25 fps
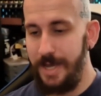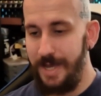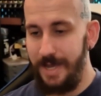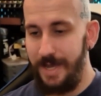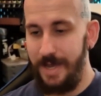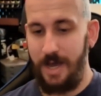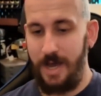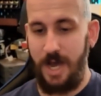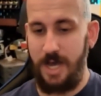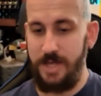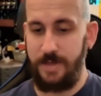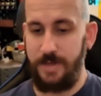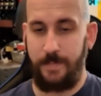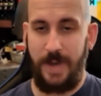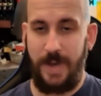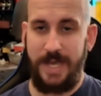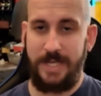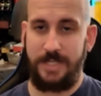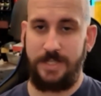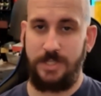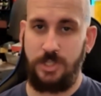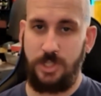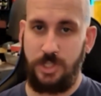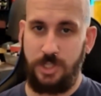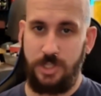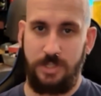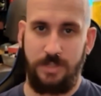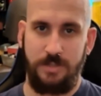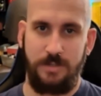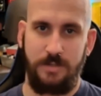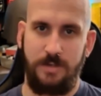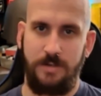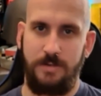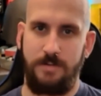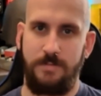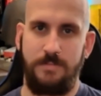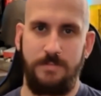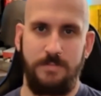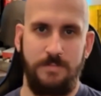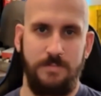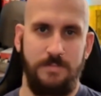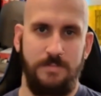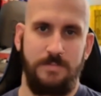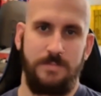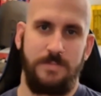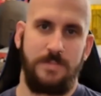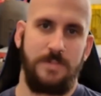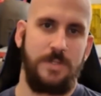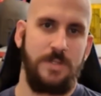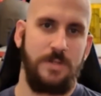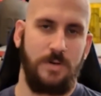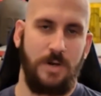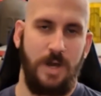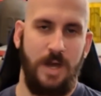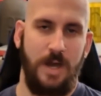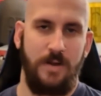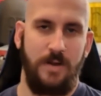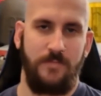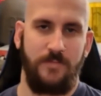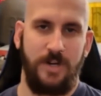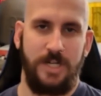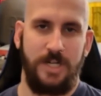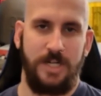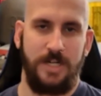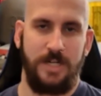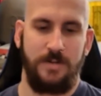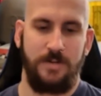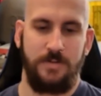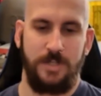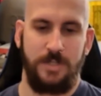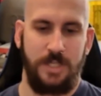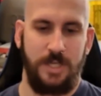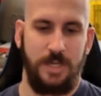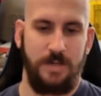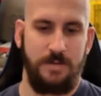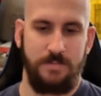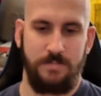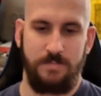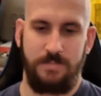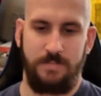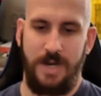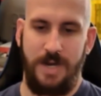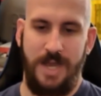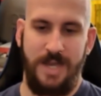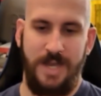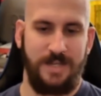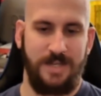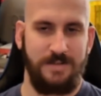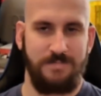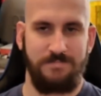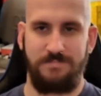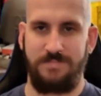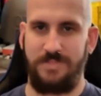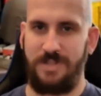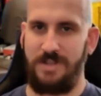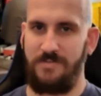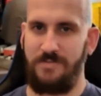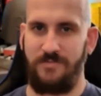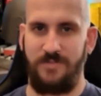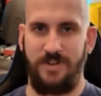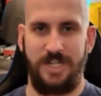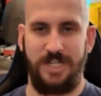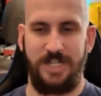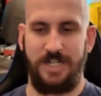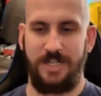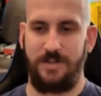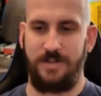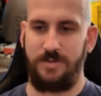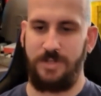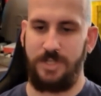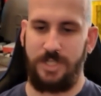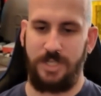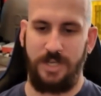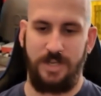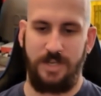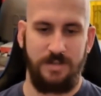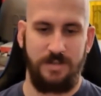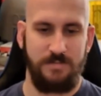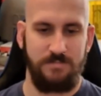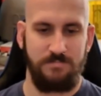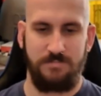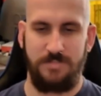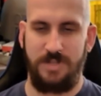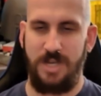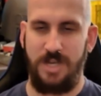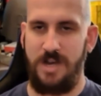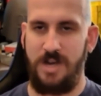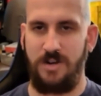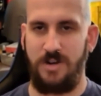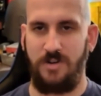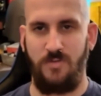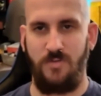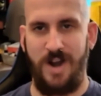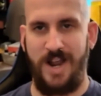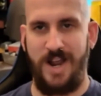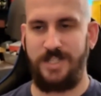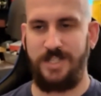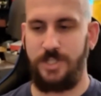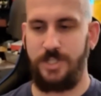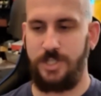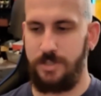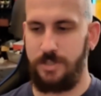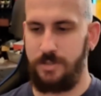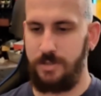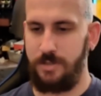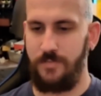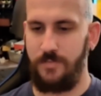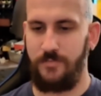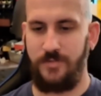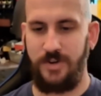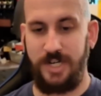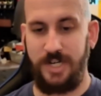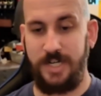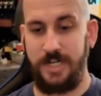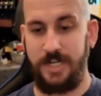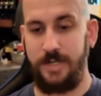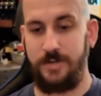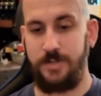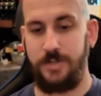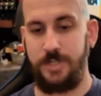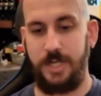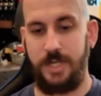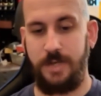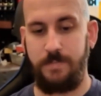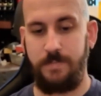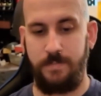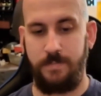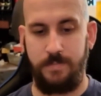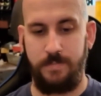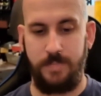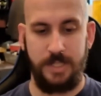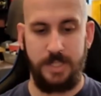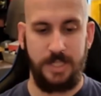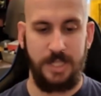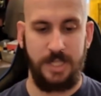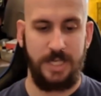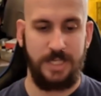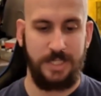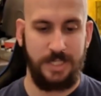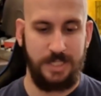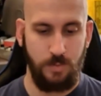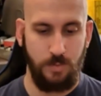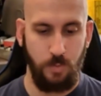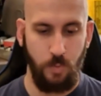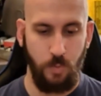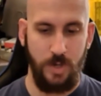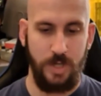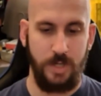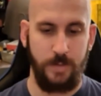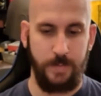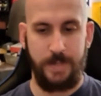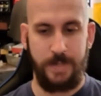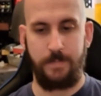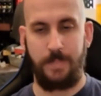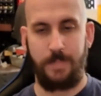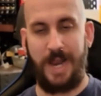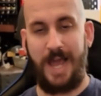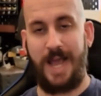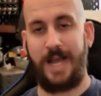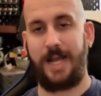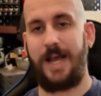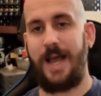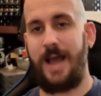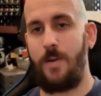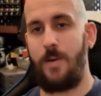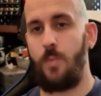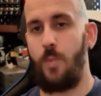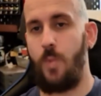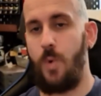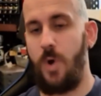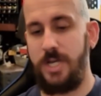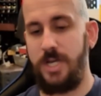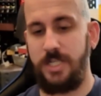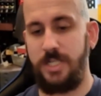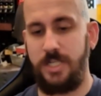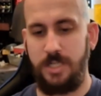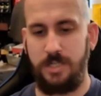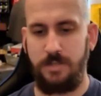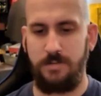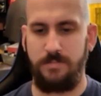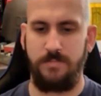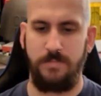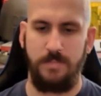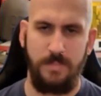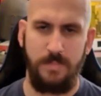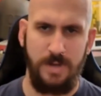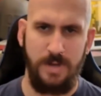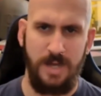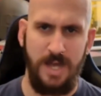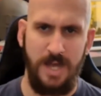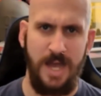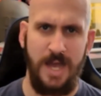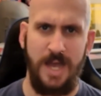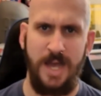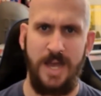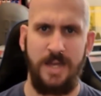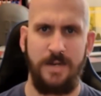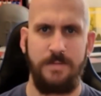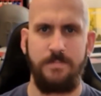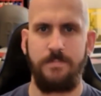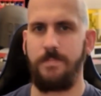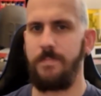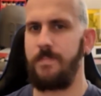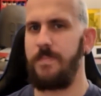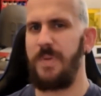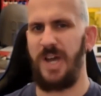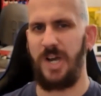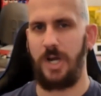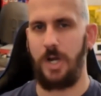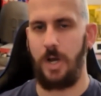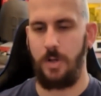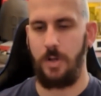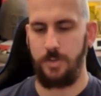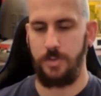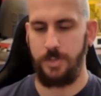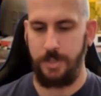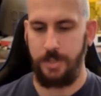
Other paints, you can't really notice it. Black, don't really notice it. Dark reds, don't really notice it. But this will be black and white and a bit gold.